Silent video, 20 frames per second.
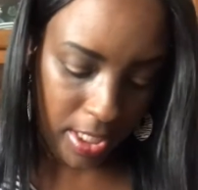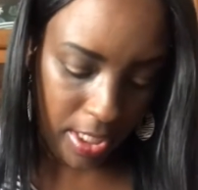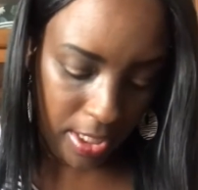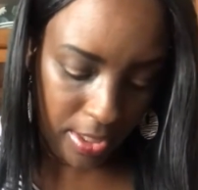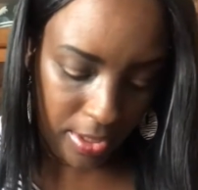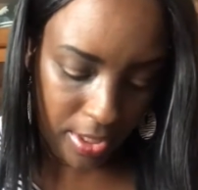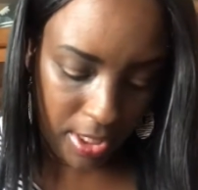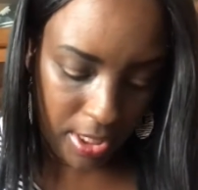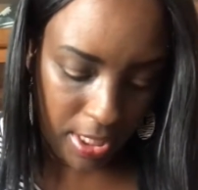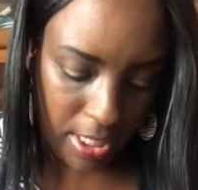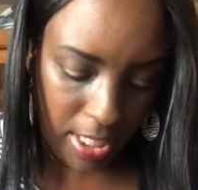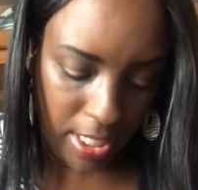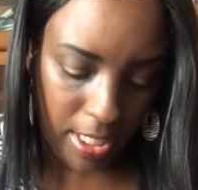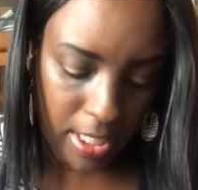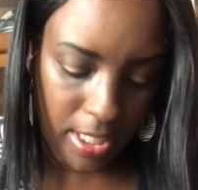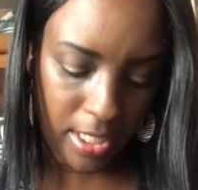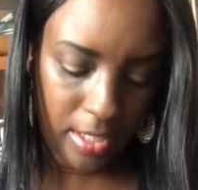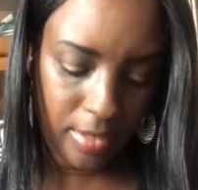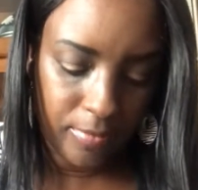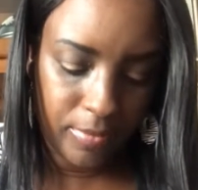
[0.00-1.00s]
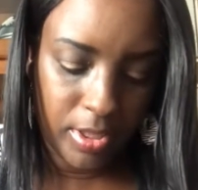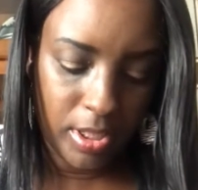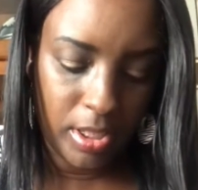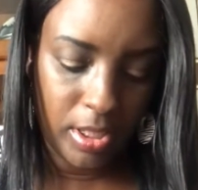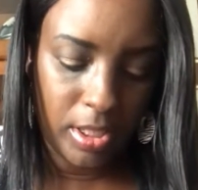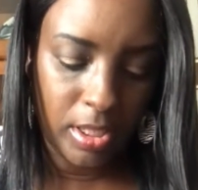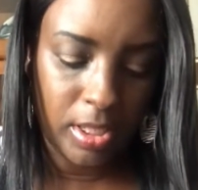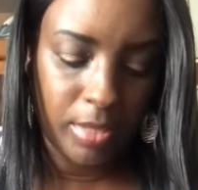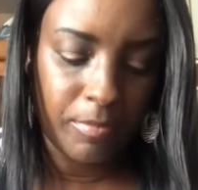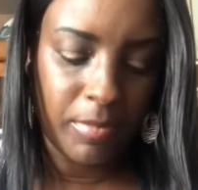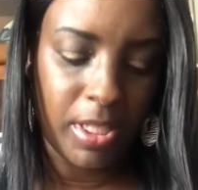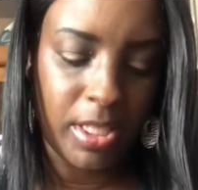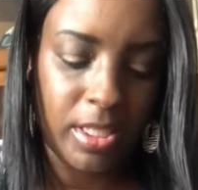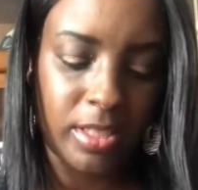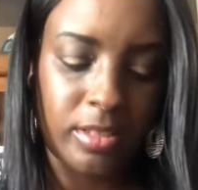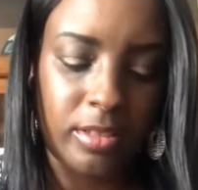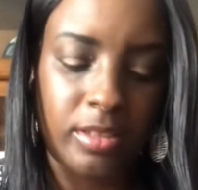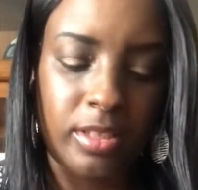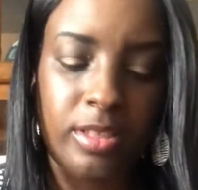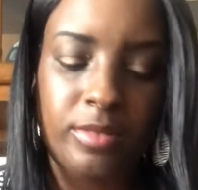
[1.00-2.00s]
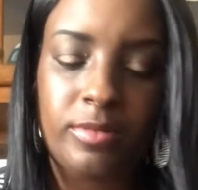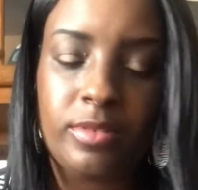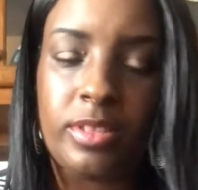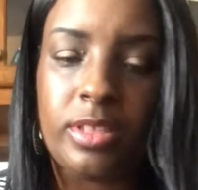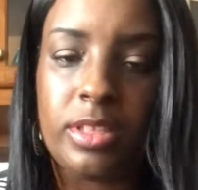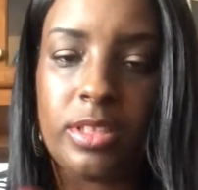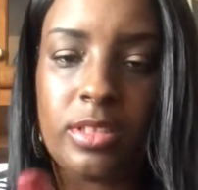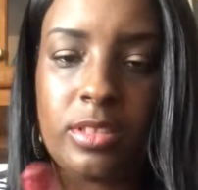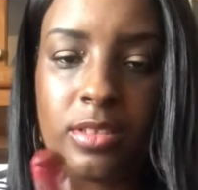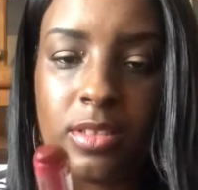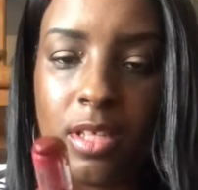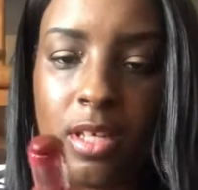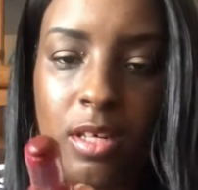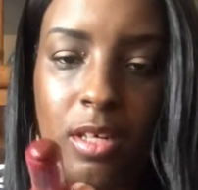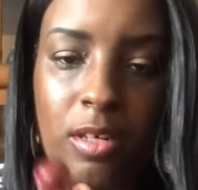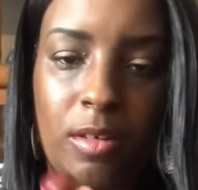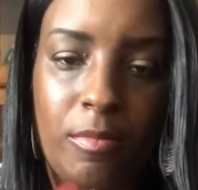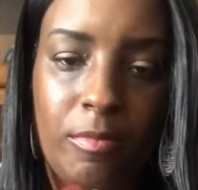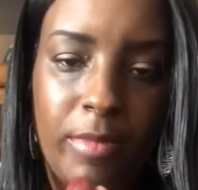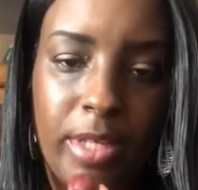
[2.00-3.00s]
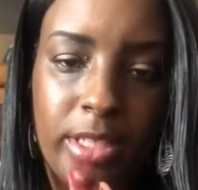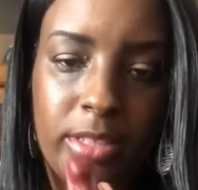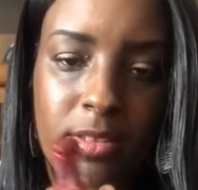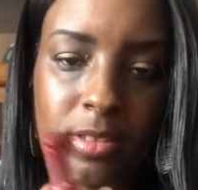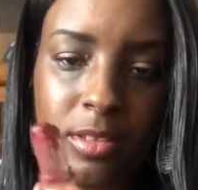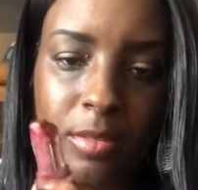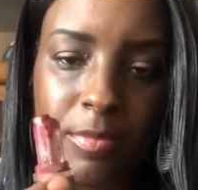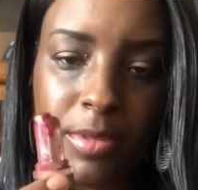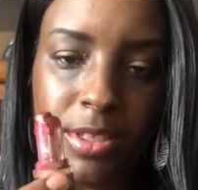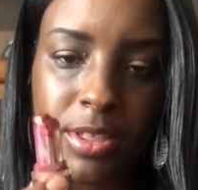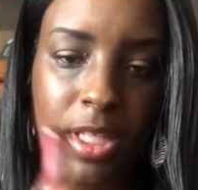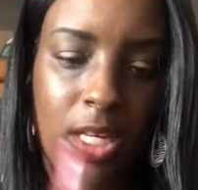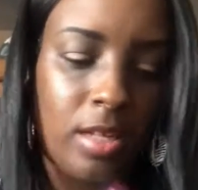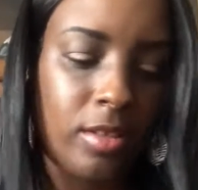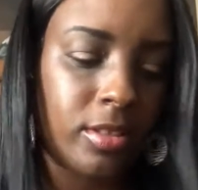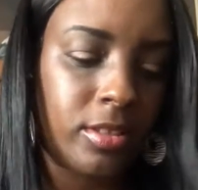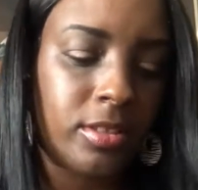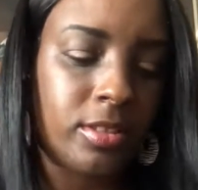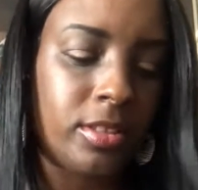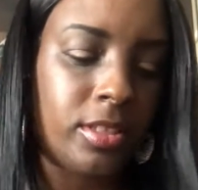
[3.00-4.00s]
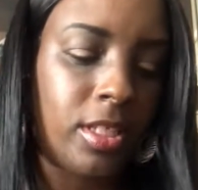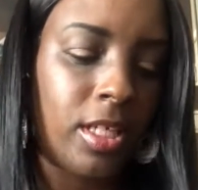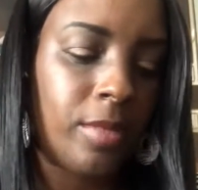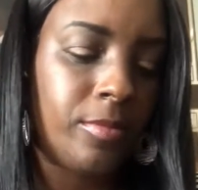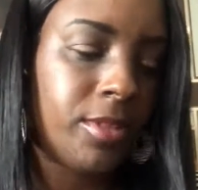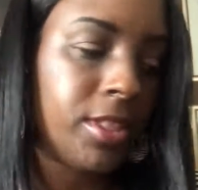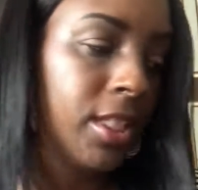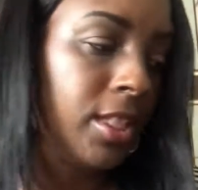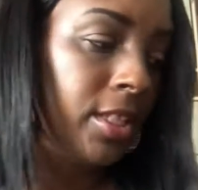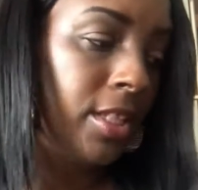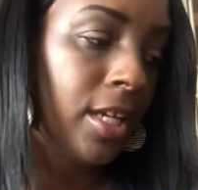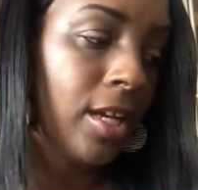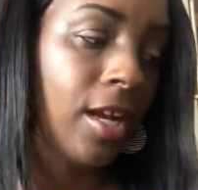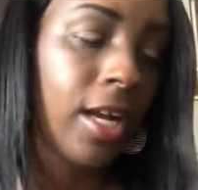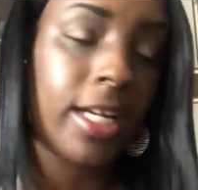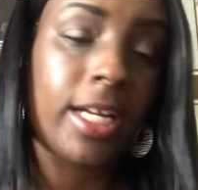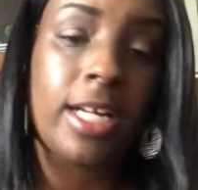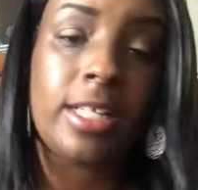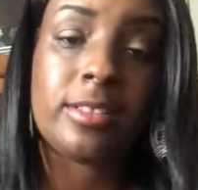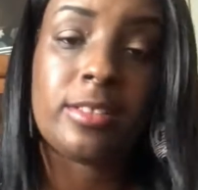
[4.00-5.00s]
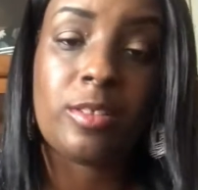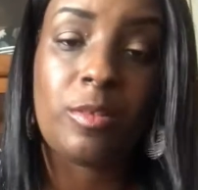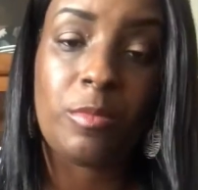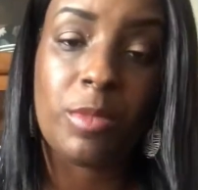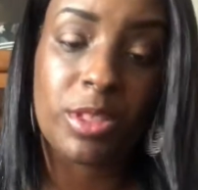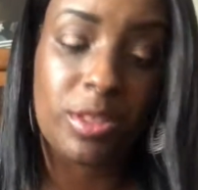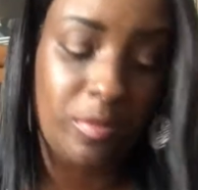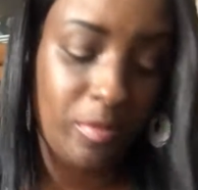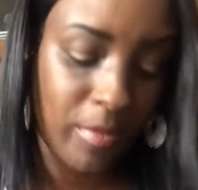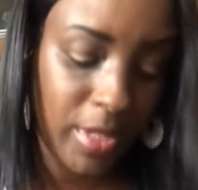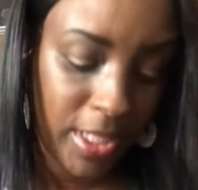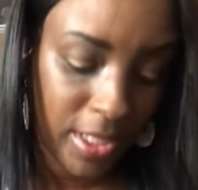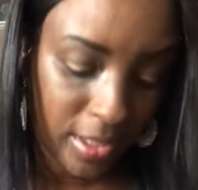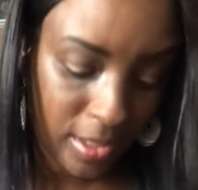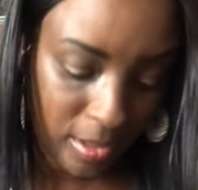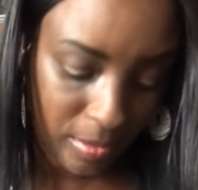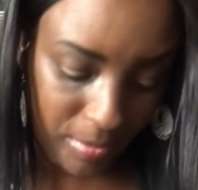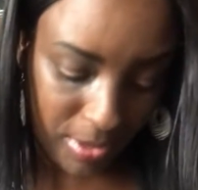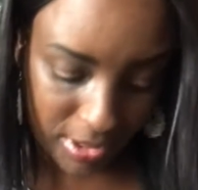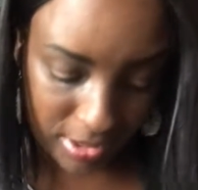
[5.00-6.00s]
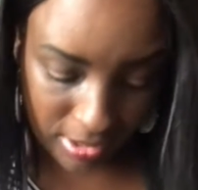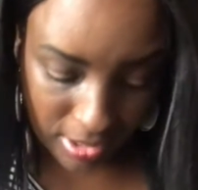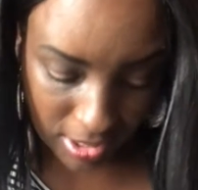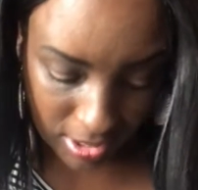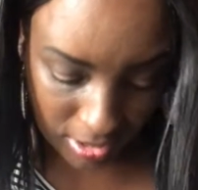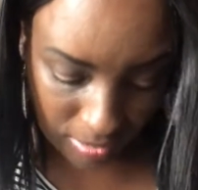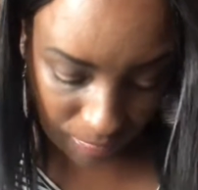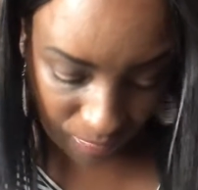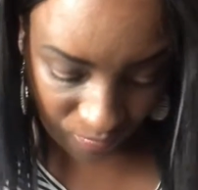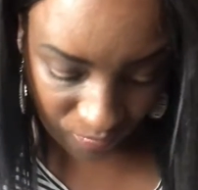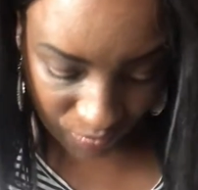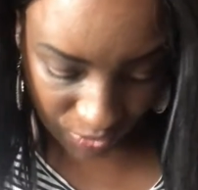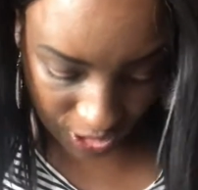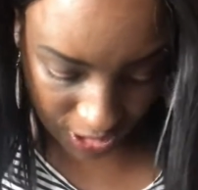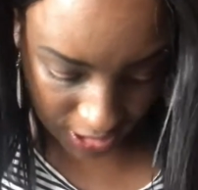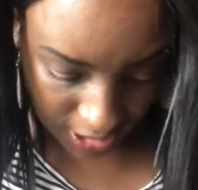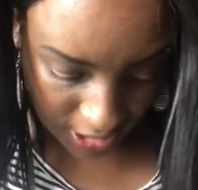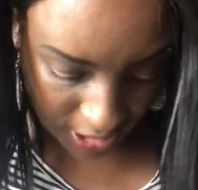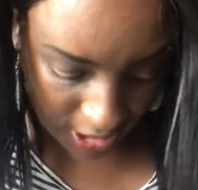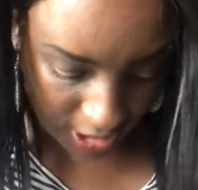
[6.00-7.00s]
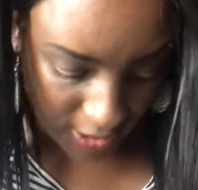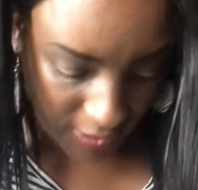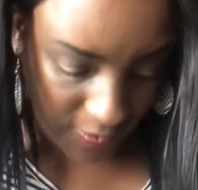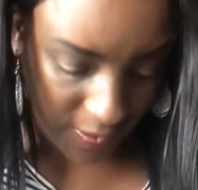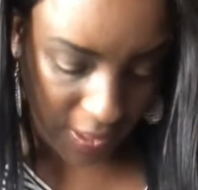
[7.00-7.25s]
And then I have my other lipstick. It's all messed up, as y'all can see. I'm telling y'all, I got so much makeup, it's not even funny.